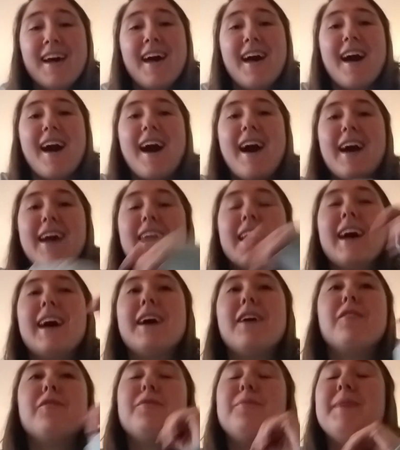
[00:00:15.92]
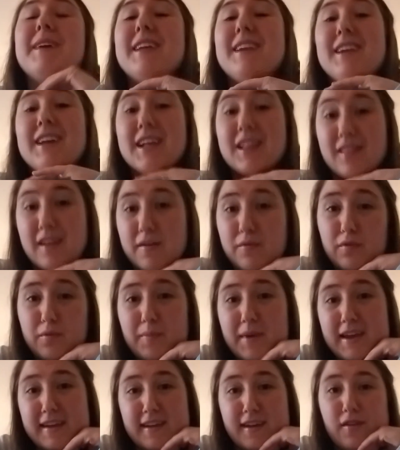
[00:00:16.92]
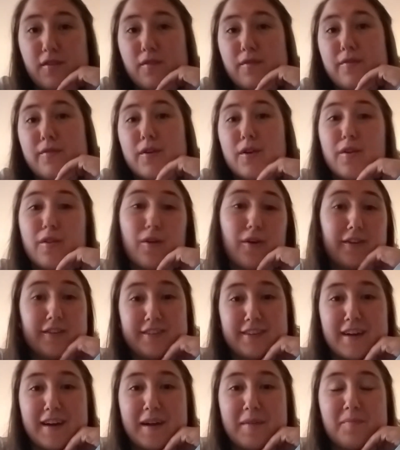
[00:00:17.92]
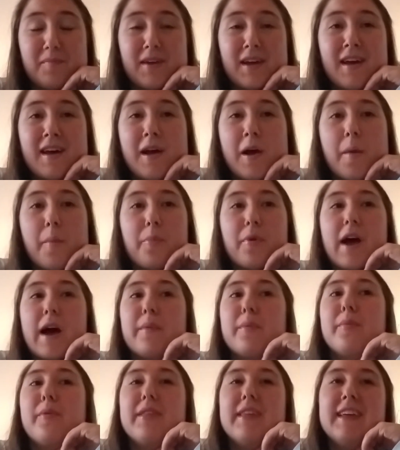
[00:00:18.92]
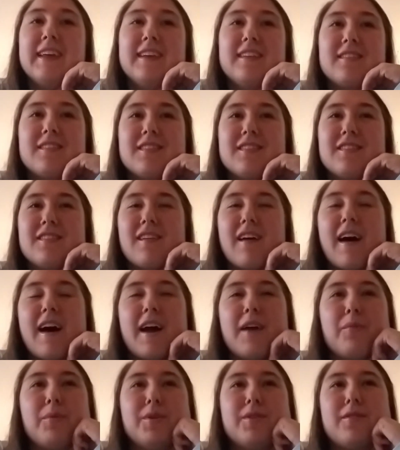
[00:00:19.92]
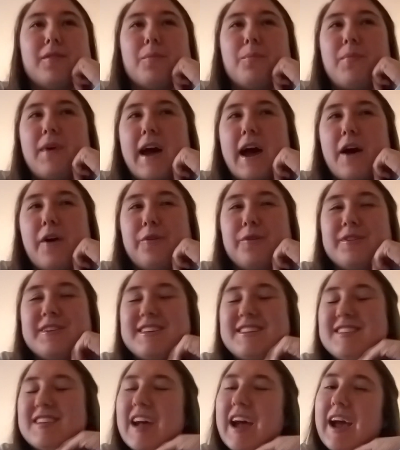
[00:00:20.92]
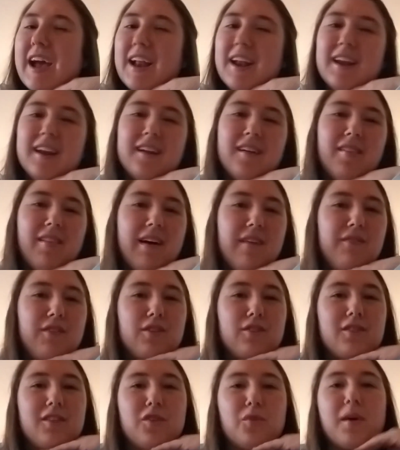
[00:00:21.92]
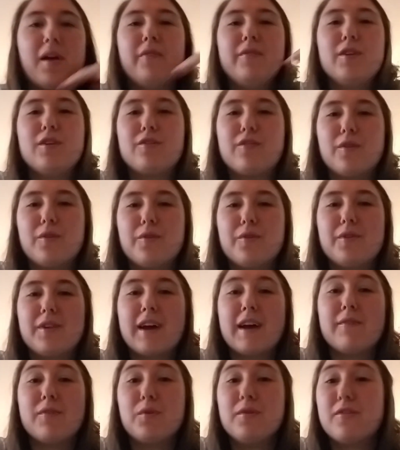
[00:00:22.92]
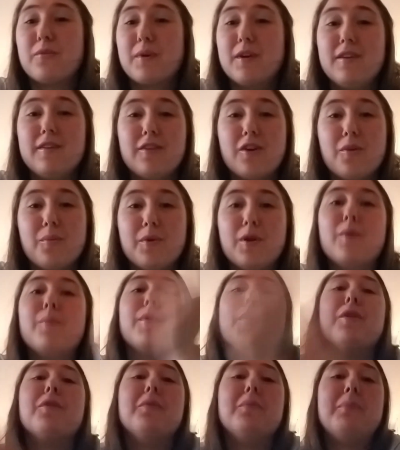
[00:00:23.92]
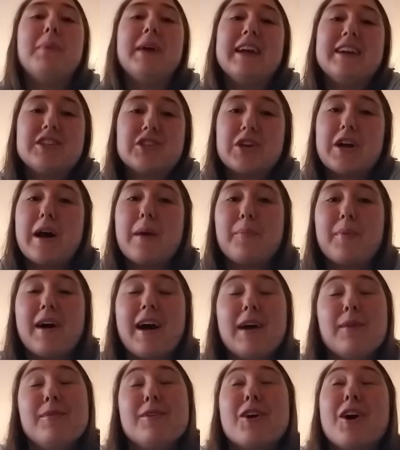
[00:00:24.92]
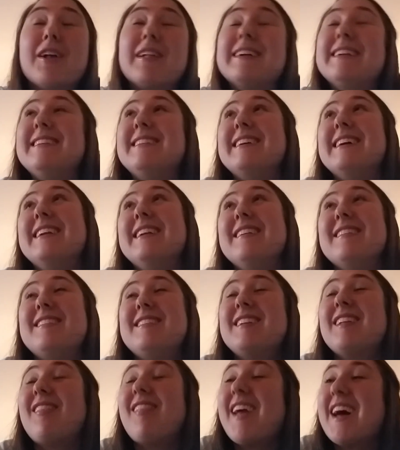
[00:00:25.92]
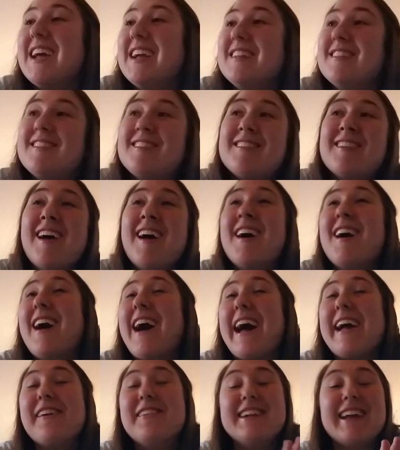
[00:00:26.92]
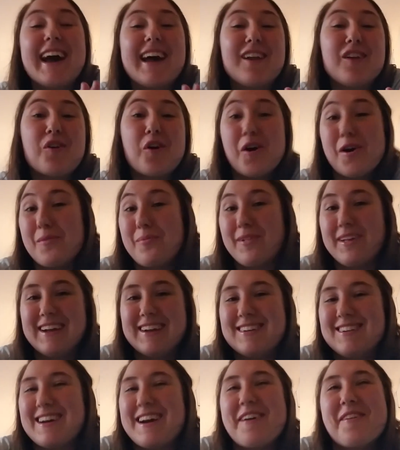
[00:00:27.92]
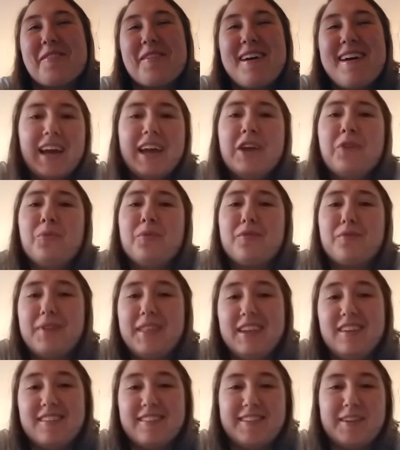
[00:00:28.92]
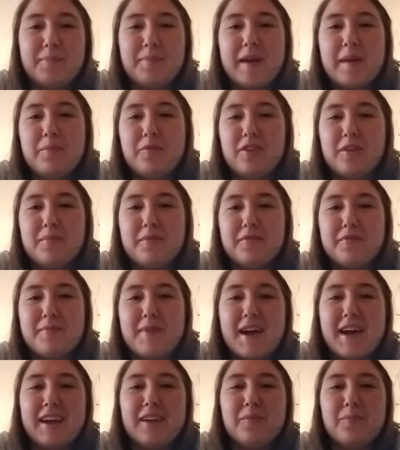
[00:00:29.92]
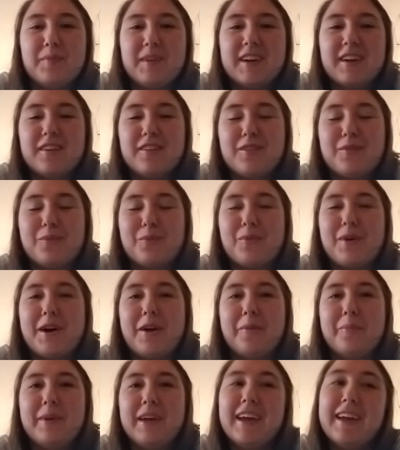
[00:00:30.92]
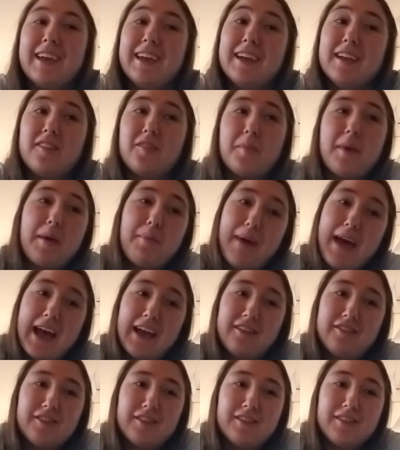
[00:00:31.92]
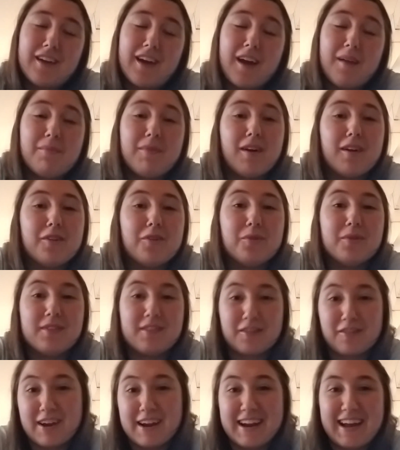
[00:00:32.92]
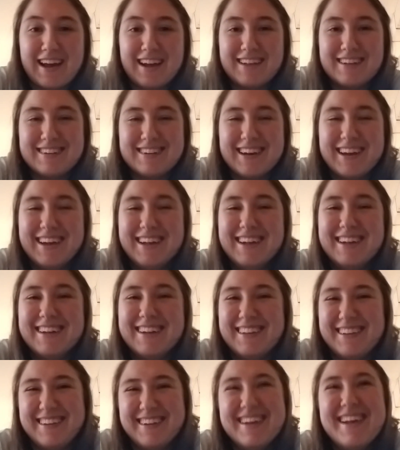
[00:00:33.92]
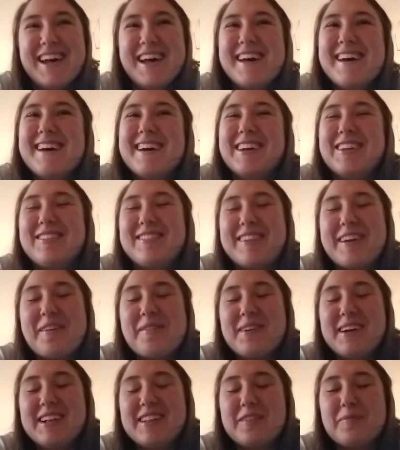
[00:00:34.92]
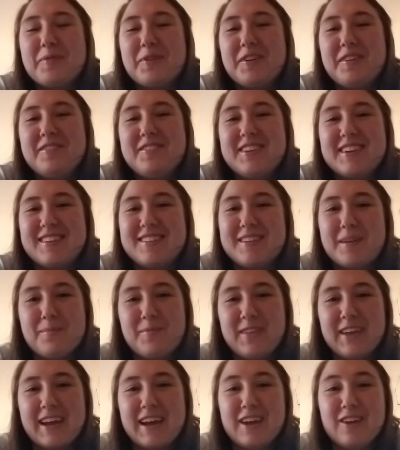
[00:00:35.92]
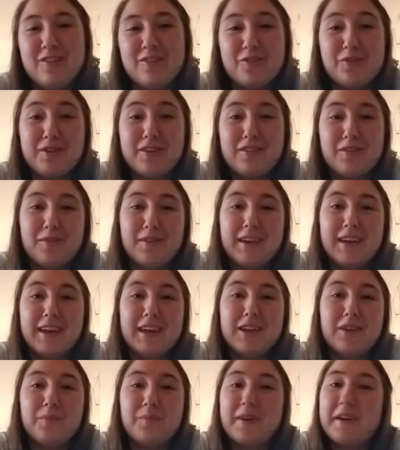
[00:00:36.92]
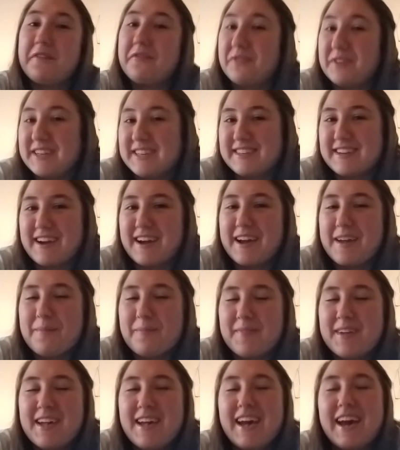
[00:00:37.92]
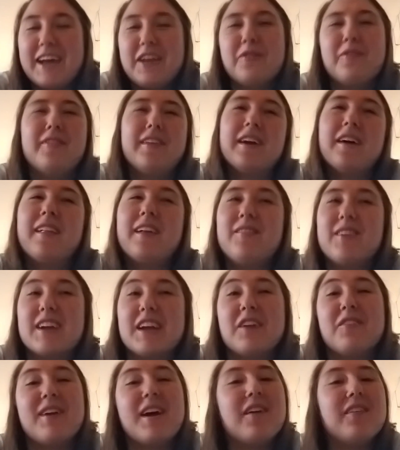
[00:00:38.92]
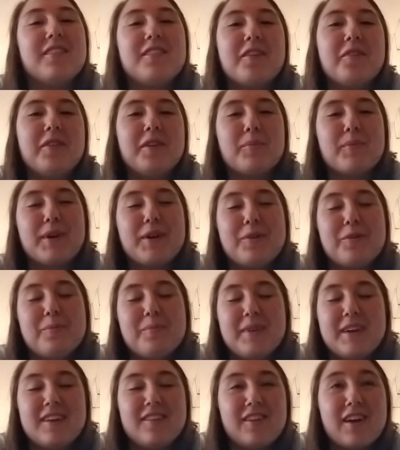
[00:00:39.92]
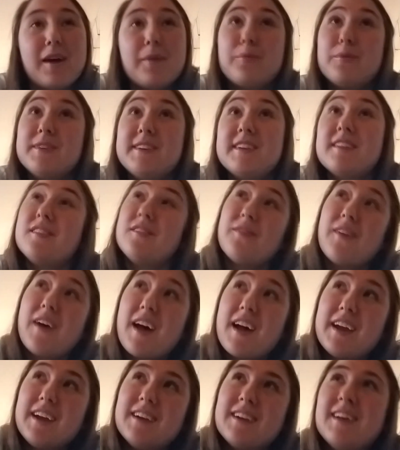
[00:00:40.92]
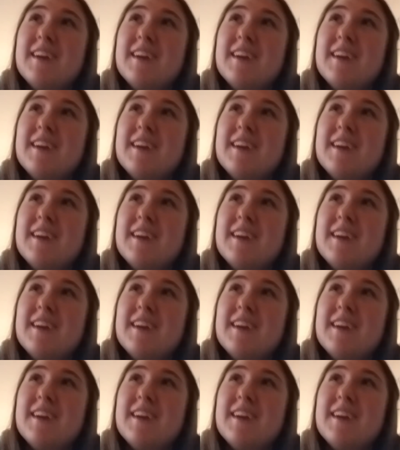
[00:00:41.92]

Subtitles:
I have been in love with baking for a long time, probably since I was about 10, 11, 12 years old. I've always wanted to open up my own bake shop. I would call it Danny's Delights. I already had it all planned out. It was really just a pipe dream of mine because while baking is my passion, I'm not always great at it. So it's more of just something I enjoy doing in my free time. I don't think I'll ever get around to owning my own bake shop, which is fine.